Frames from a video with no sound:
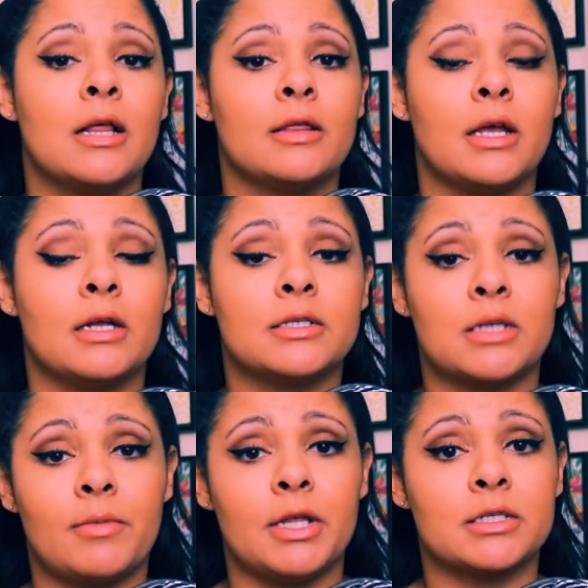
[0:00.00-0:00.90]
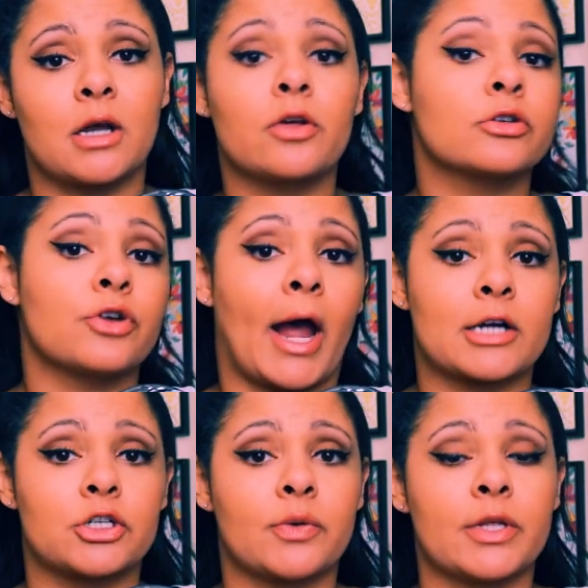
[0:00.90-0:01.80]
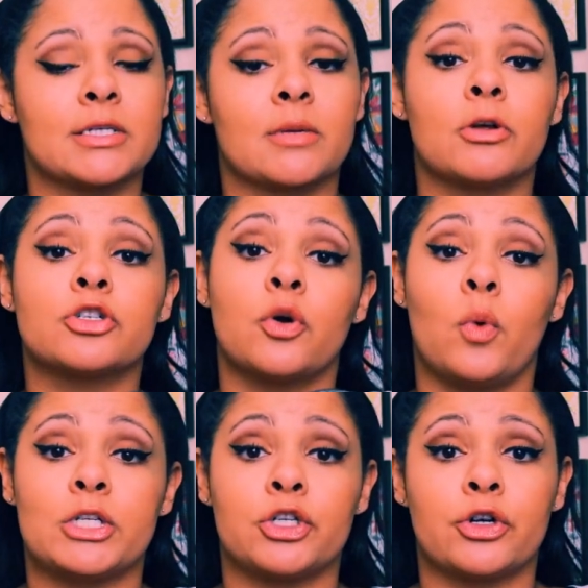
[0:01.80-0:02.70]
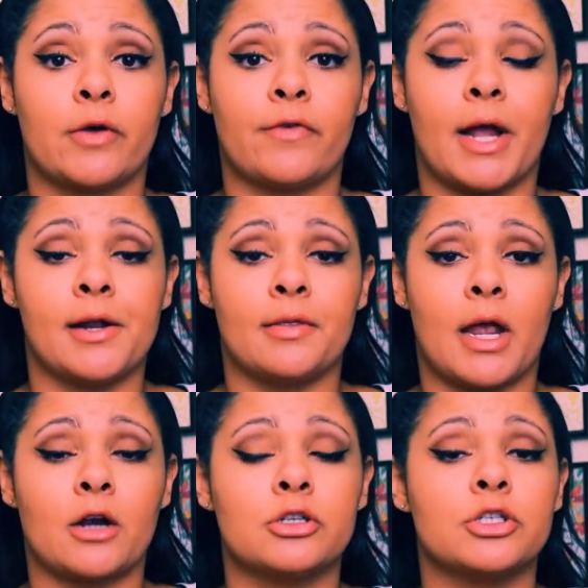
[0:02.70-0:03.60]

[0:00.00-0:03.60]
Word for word: then some of these colors are actually really similar to what you're going to find in there.